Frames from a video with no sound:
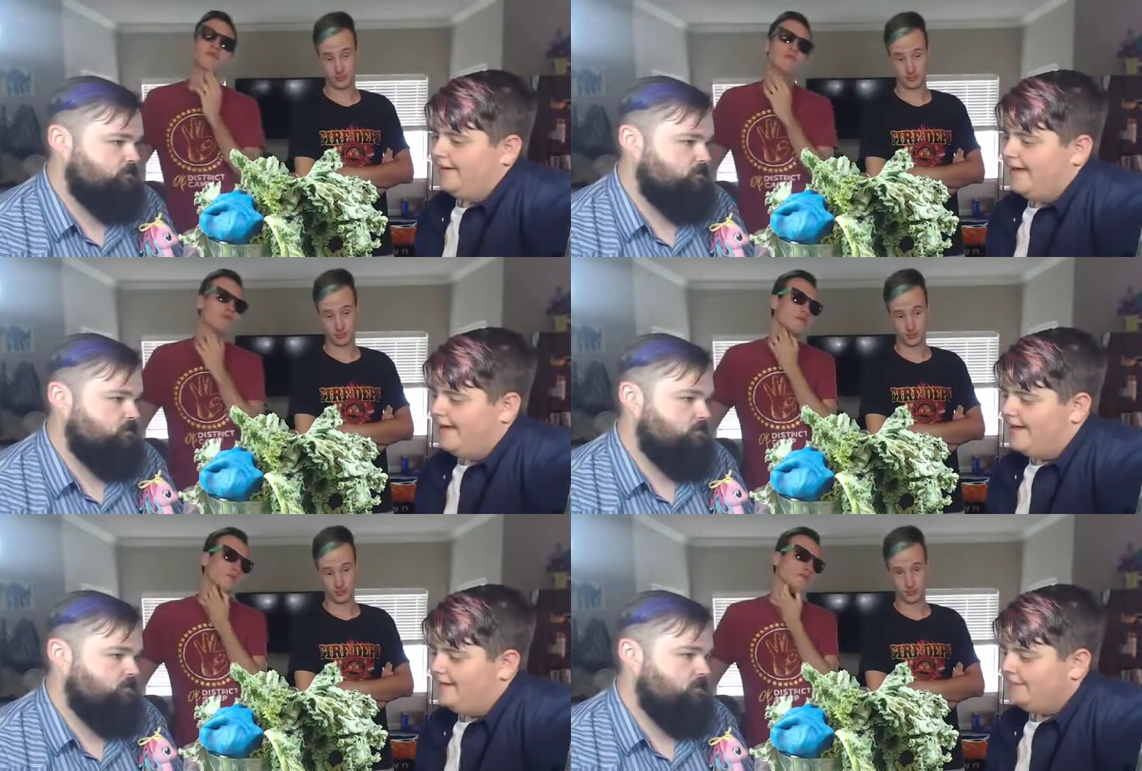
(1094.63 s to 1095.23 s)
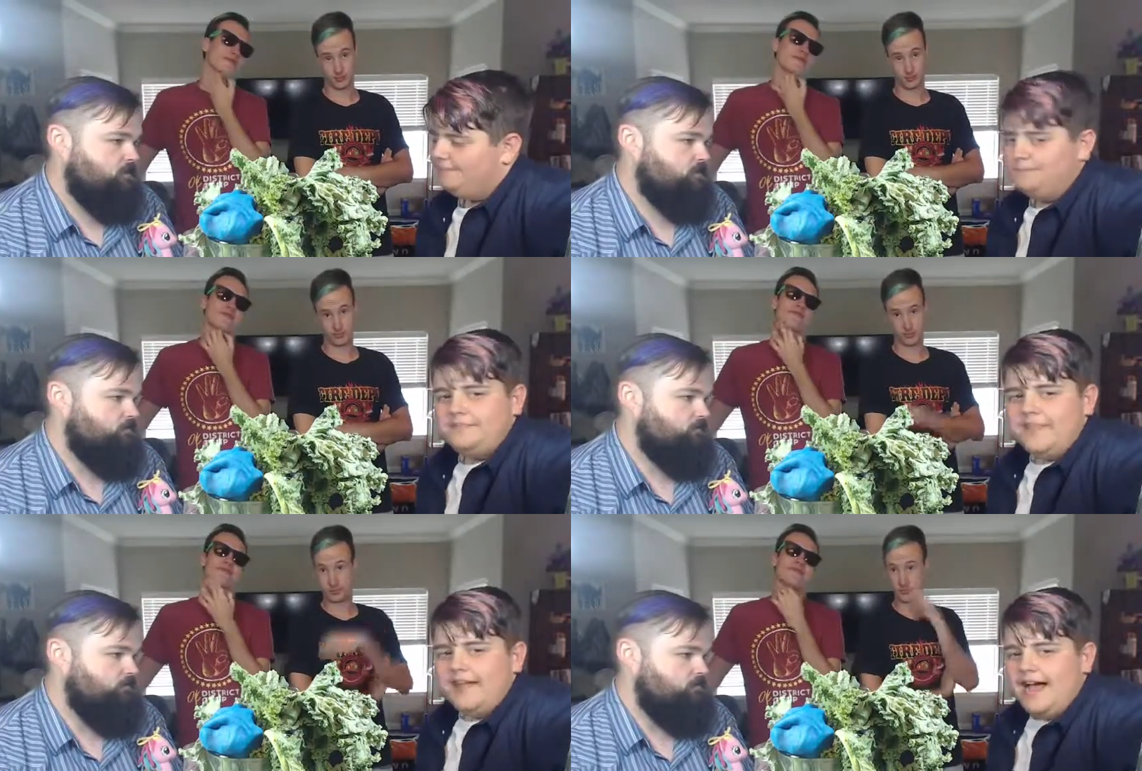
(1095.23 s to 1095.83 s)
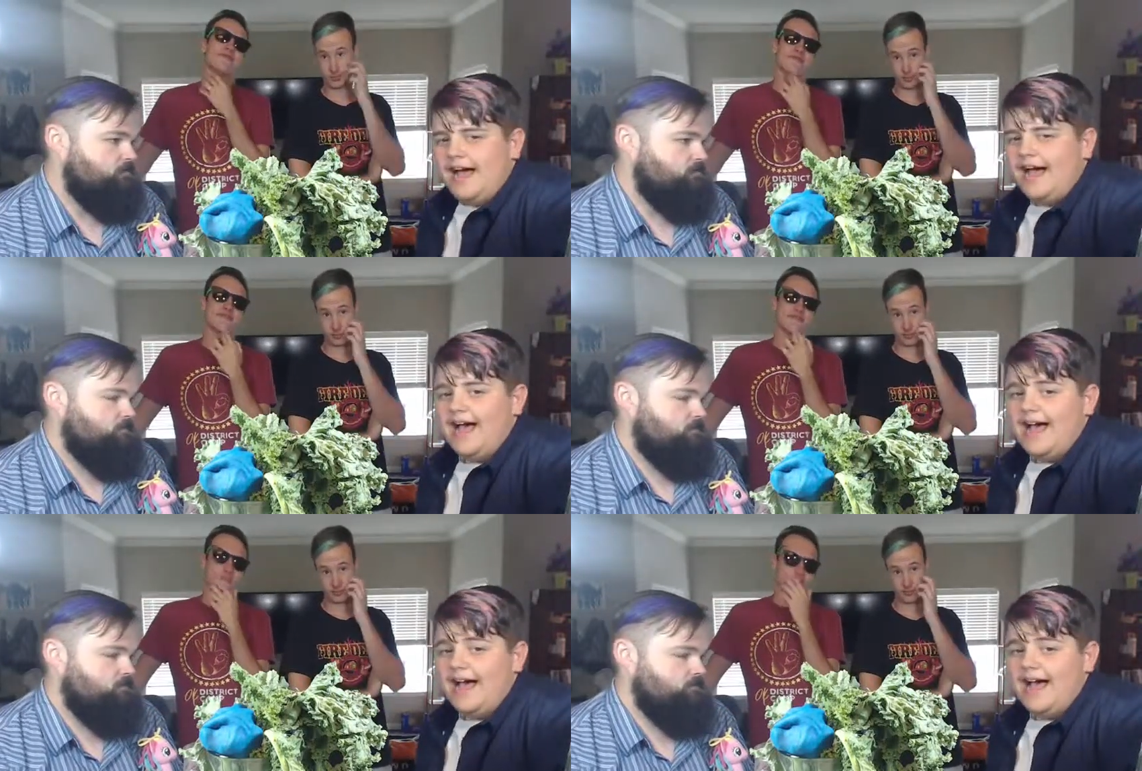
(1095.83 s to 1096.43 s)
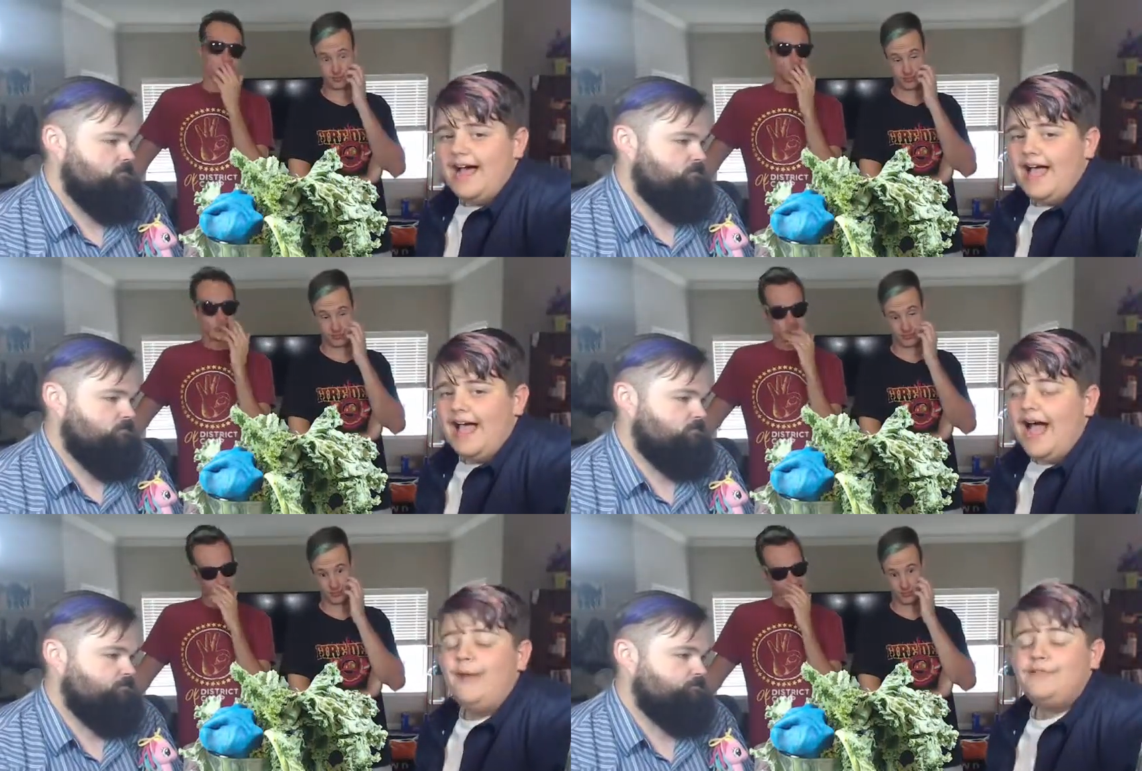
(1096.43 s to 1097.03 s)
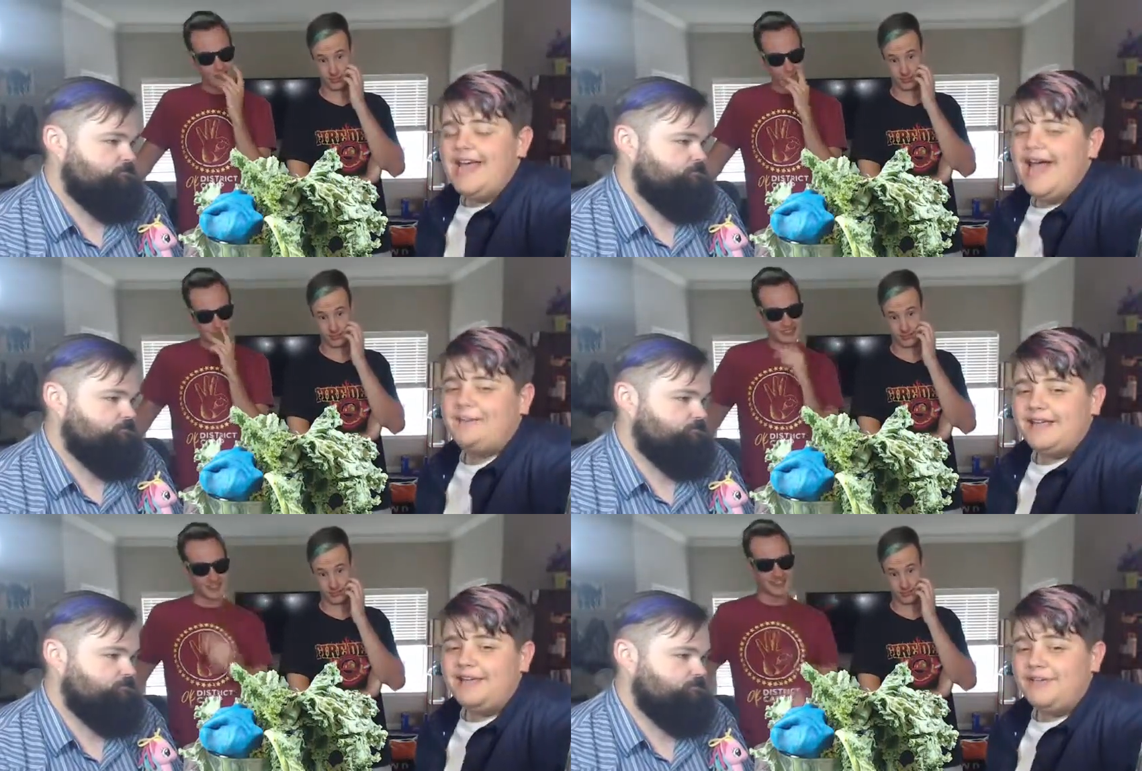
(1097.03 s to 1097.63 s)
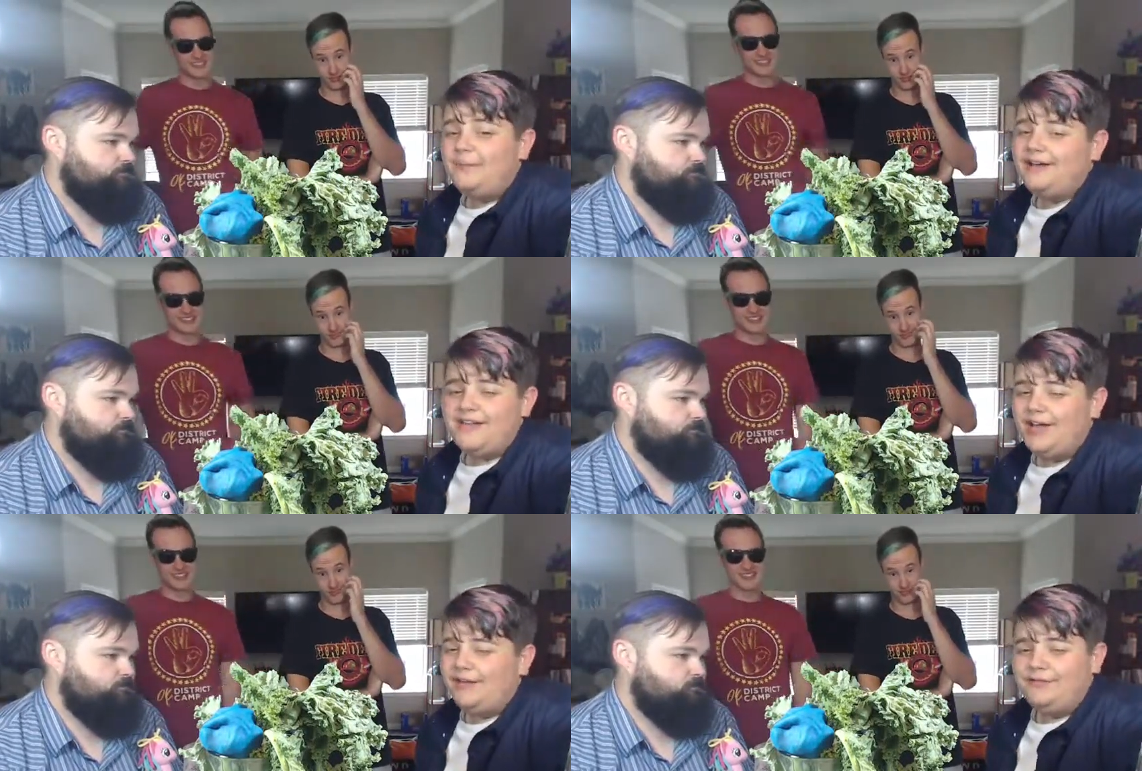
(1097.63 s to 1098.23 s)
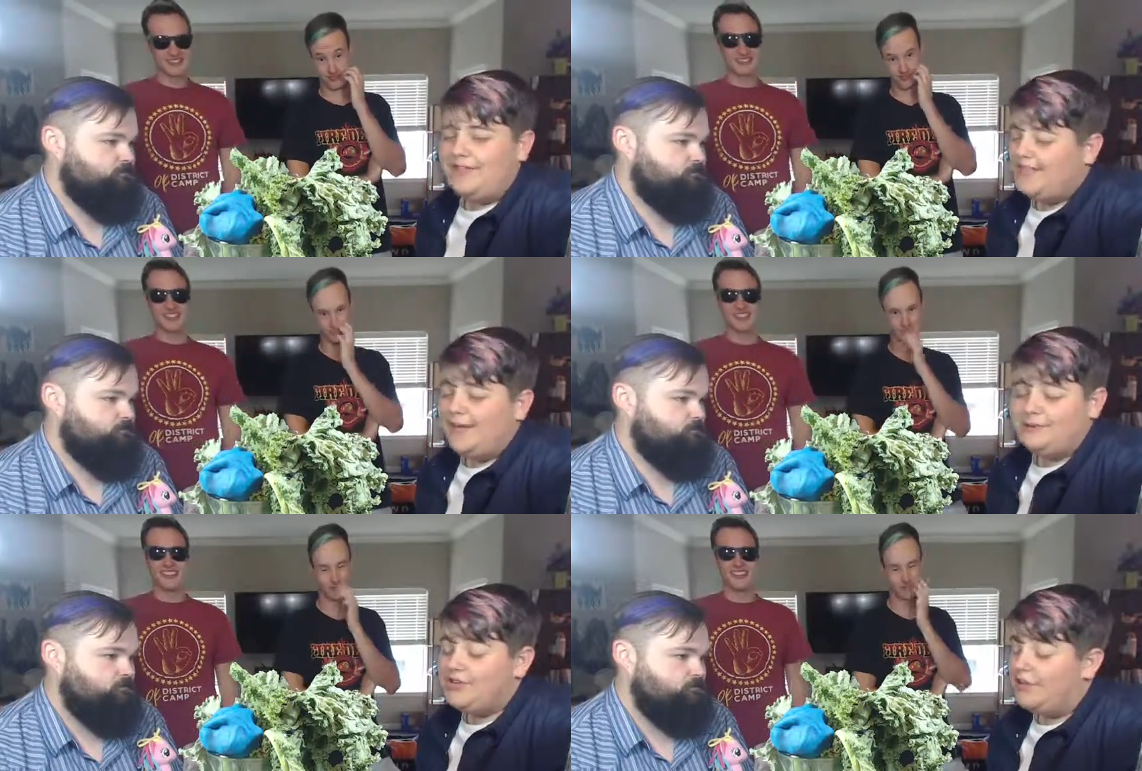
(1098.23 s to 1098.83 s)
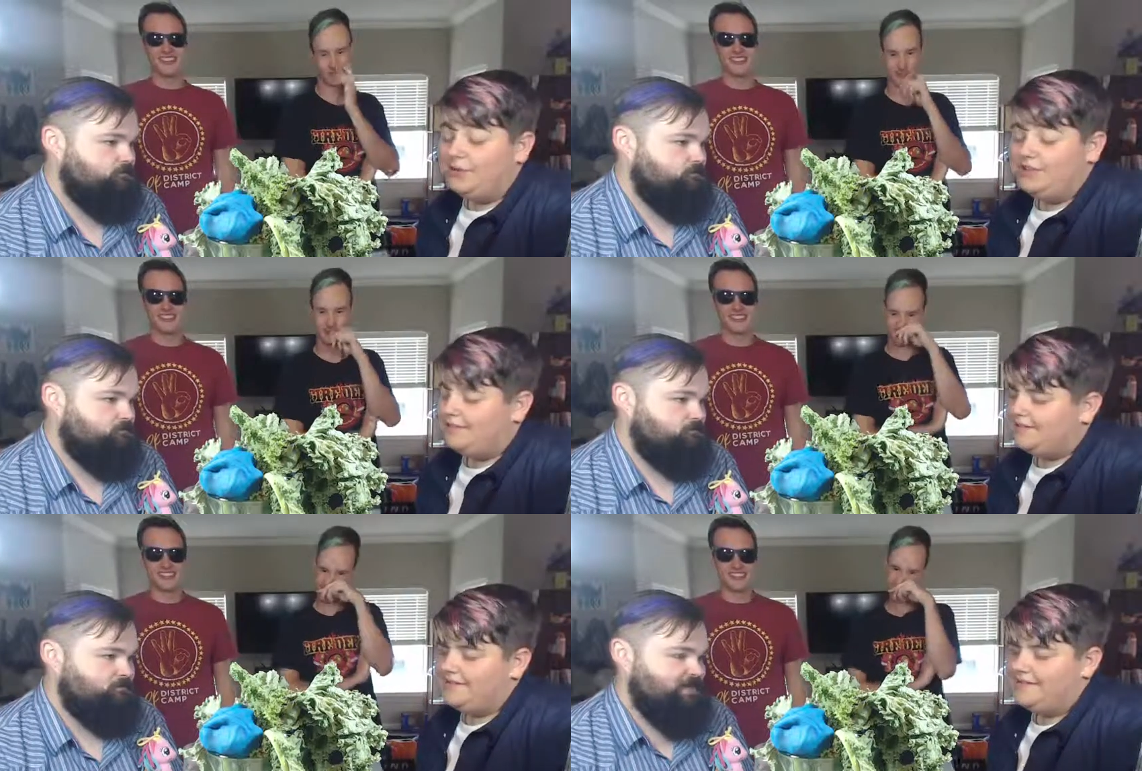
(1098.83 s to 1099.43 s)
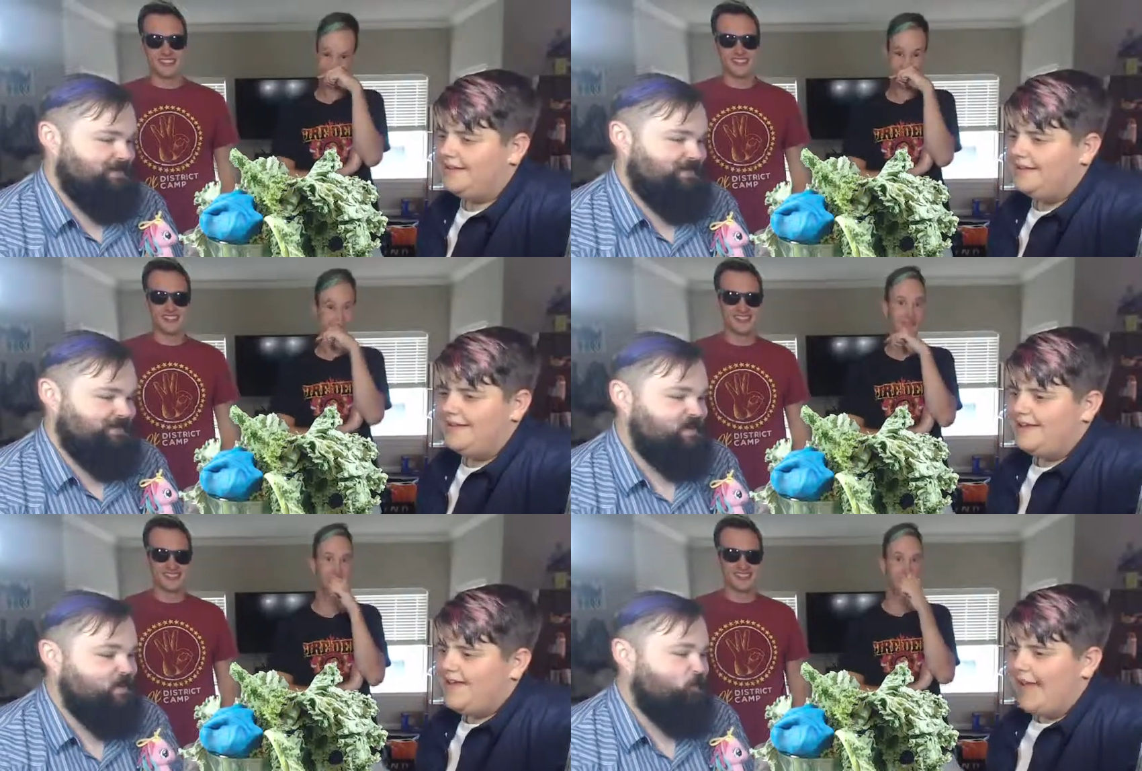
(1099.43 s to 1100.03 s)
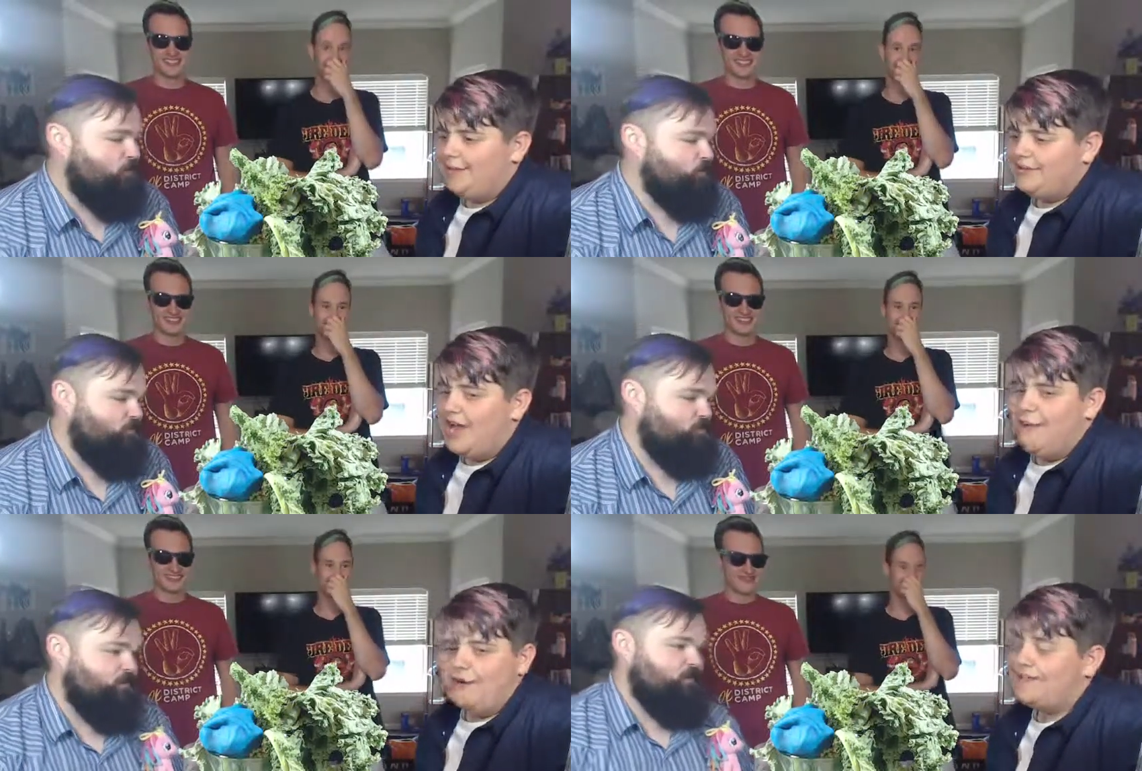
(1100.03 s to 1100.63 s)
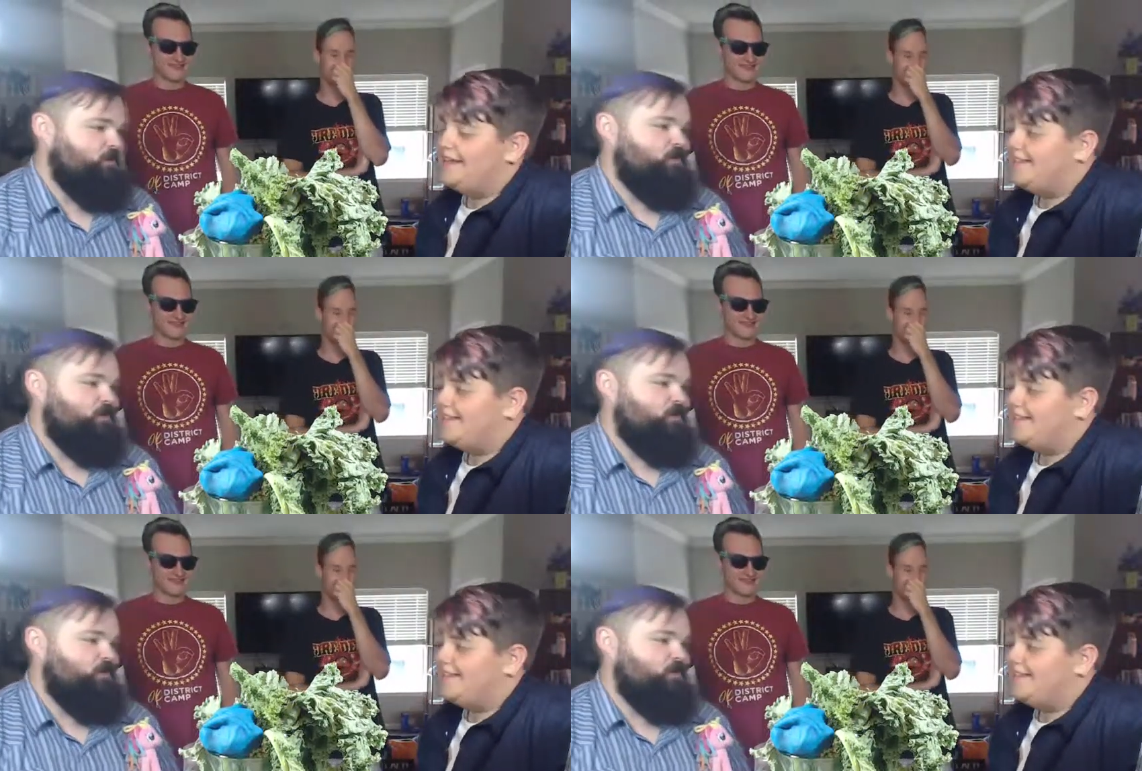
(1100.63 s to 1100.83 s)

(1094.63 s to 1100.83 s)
Speaker 1: Um, I was happy giving up my title for that. That was not worth it. I was not worth a